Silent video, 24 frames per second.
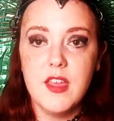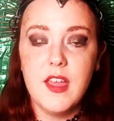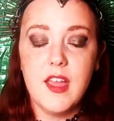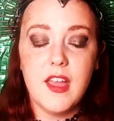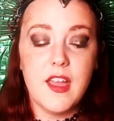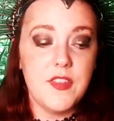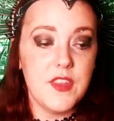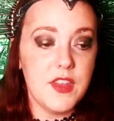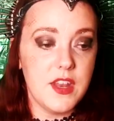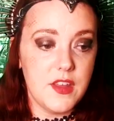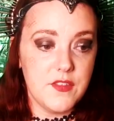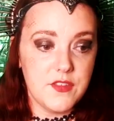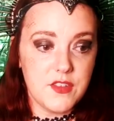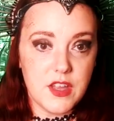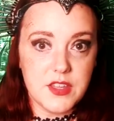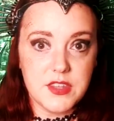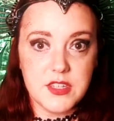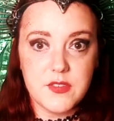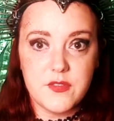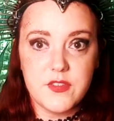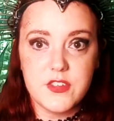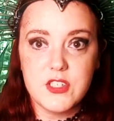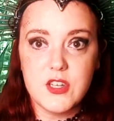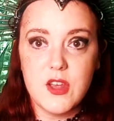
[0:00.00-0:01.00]
And then I've got
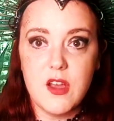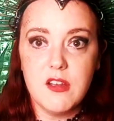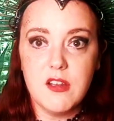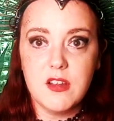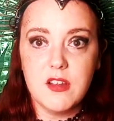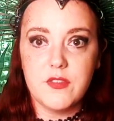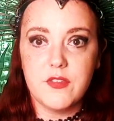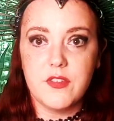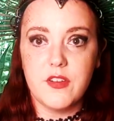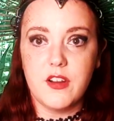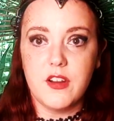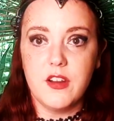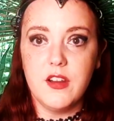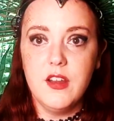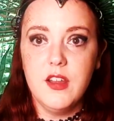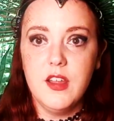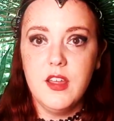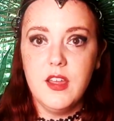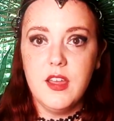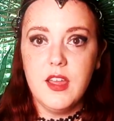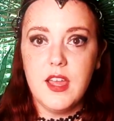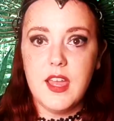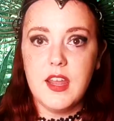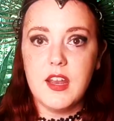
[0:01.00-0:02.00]
the photographer
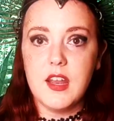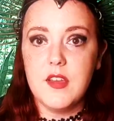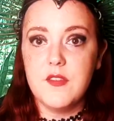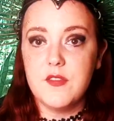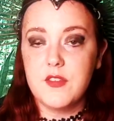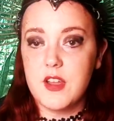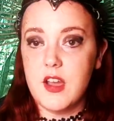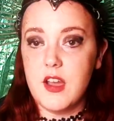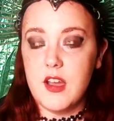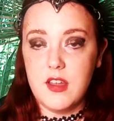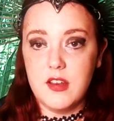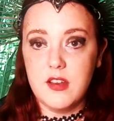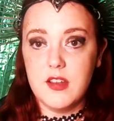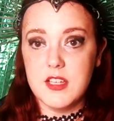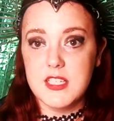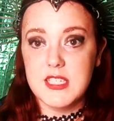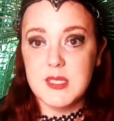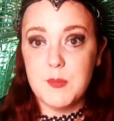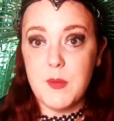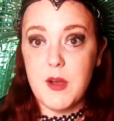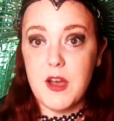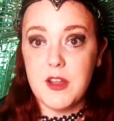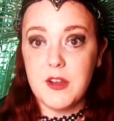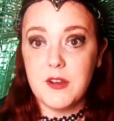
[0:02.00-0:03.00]
and I've got a
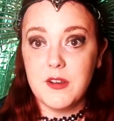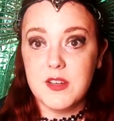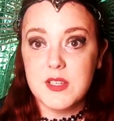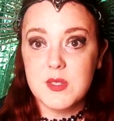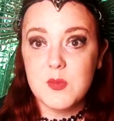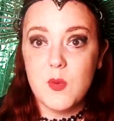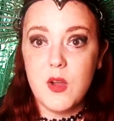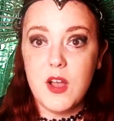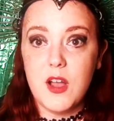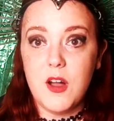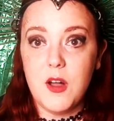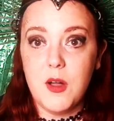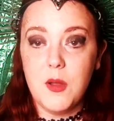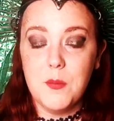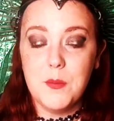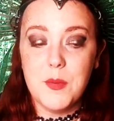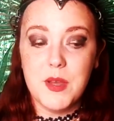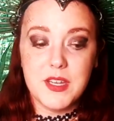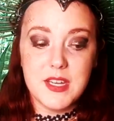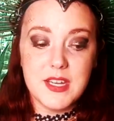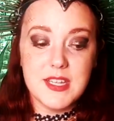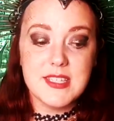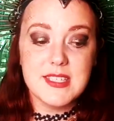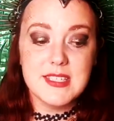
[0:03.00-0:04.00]
spotter as well.
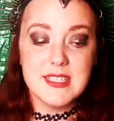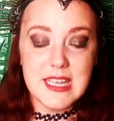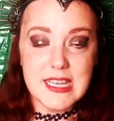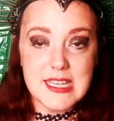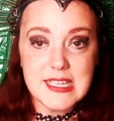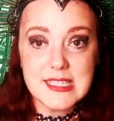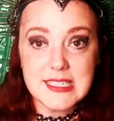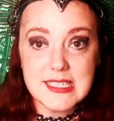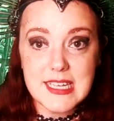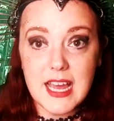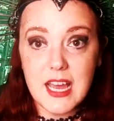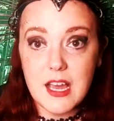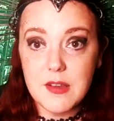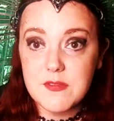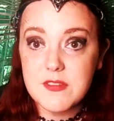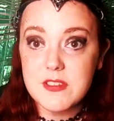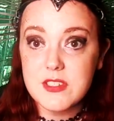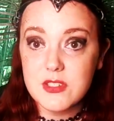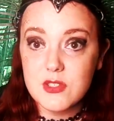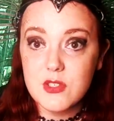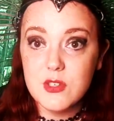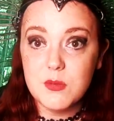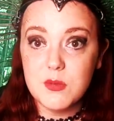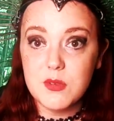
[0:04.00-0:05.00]
But it's nice to have the
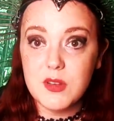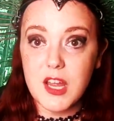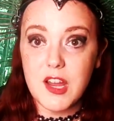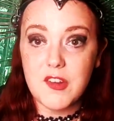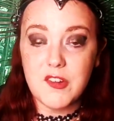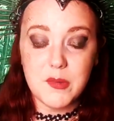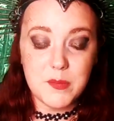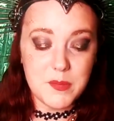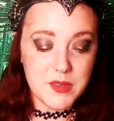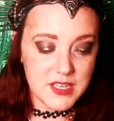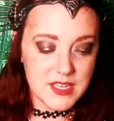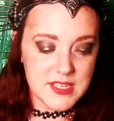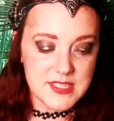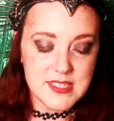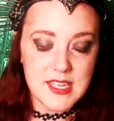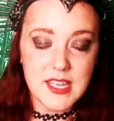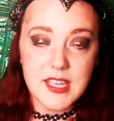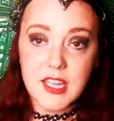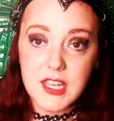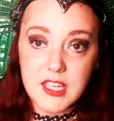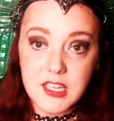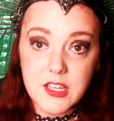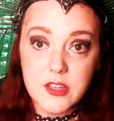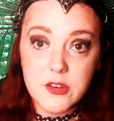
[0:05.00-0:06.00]
scuba diver because they
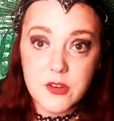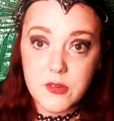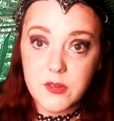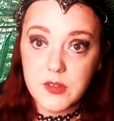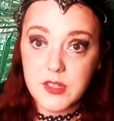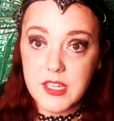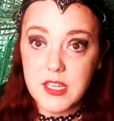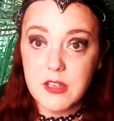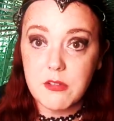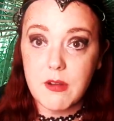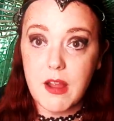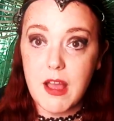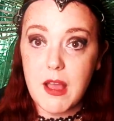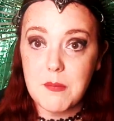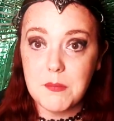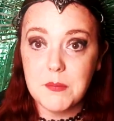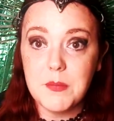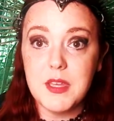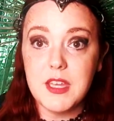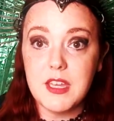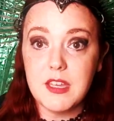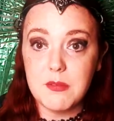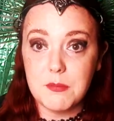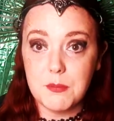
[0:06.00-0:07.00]
can literally grab
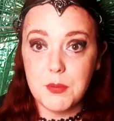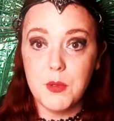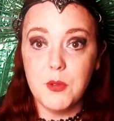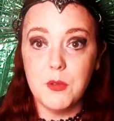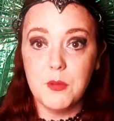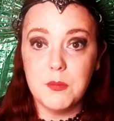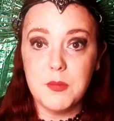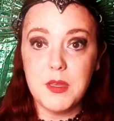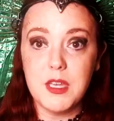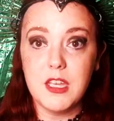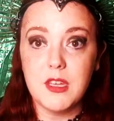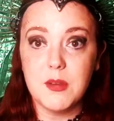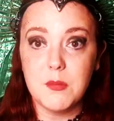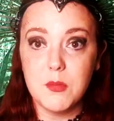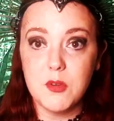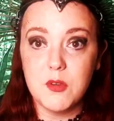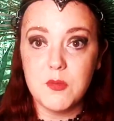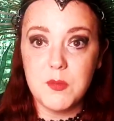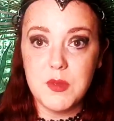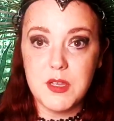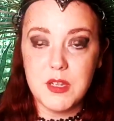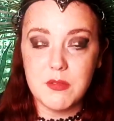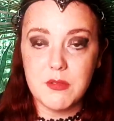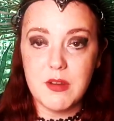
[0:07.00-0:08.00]
me and pull me and move
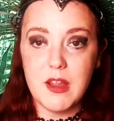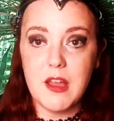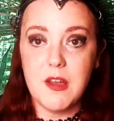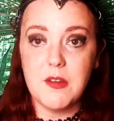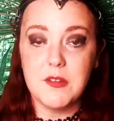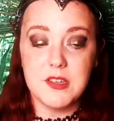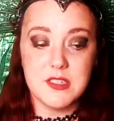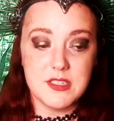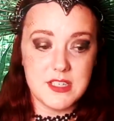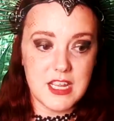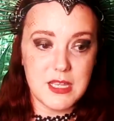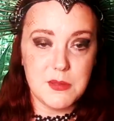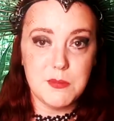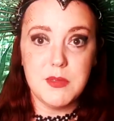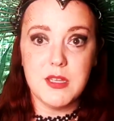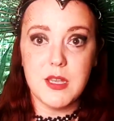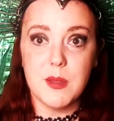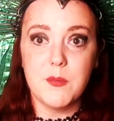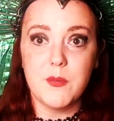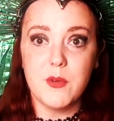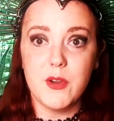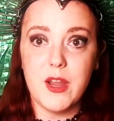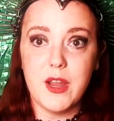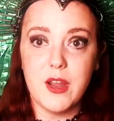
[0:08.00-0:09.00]
me around and take me up
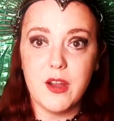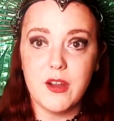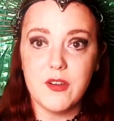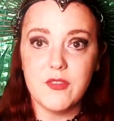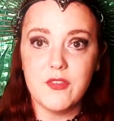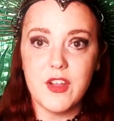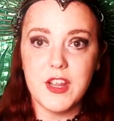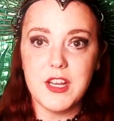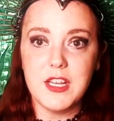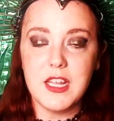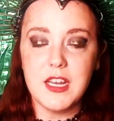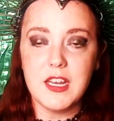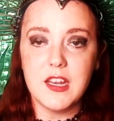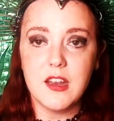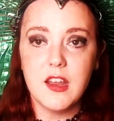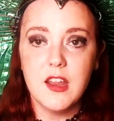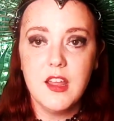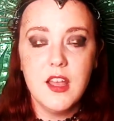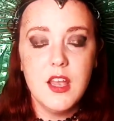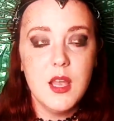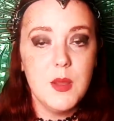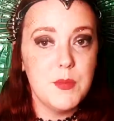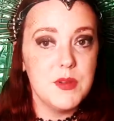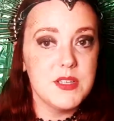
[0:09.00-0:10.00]
for air if I need it.
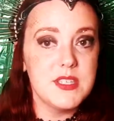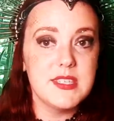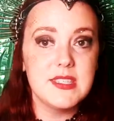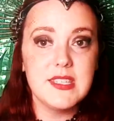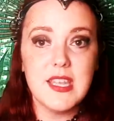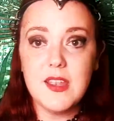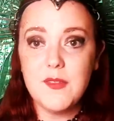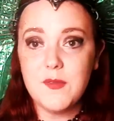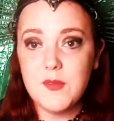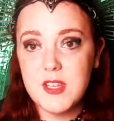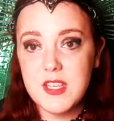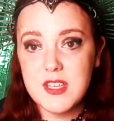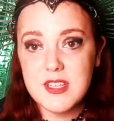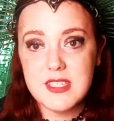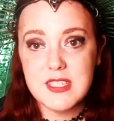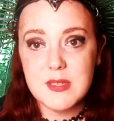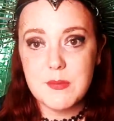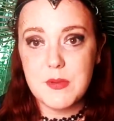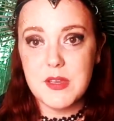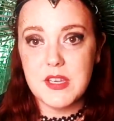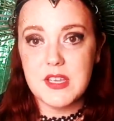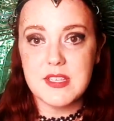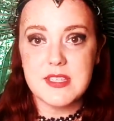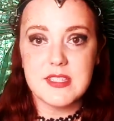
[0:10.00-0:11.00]
But safety is the
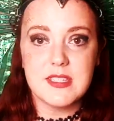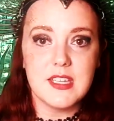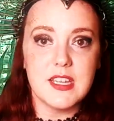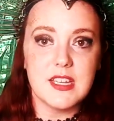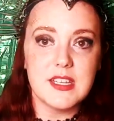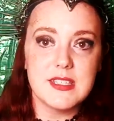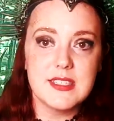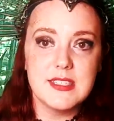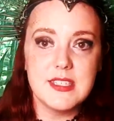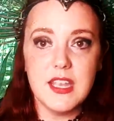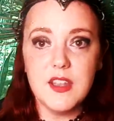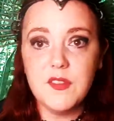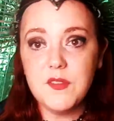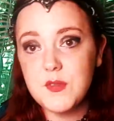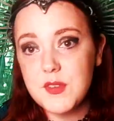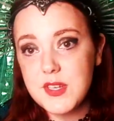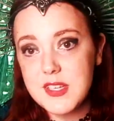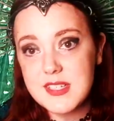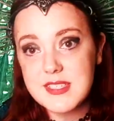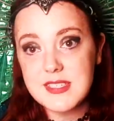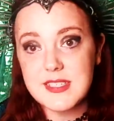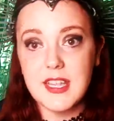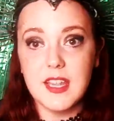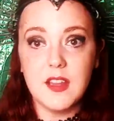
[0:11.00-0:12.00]
biggest thing. Safety,
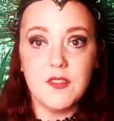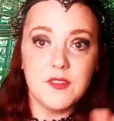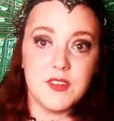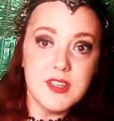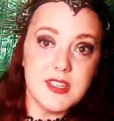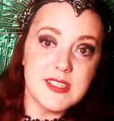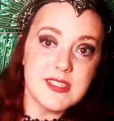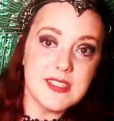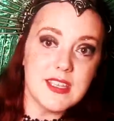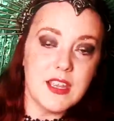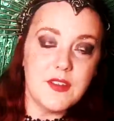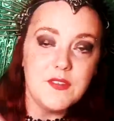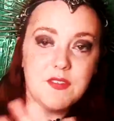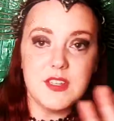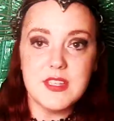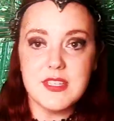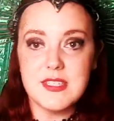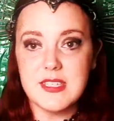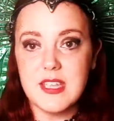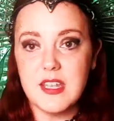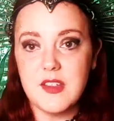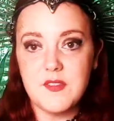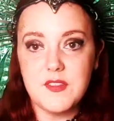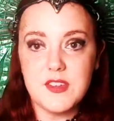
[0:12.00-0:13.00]
safety, safety,
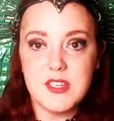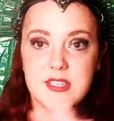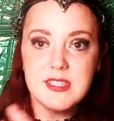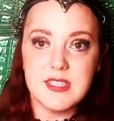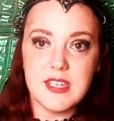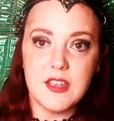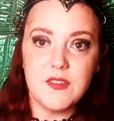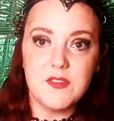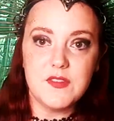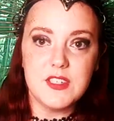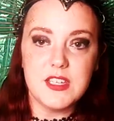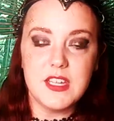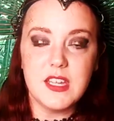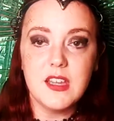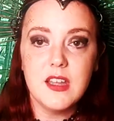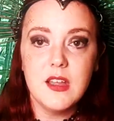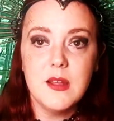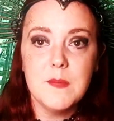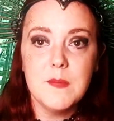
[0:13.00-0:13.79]
safety, safety.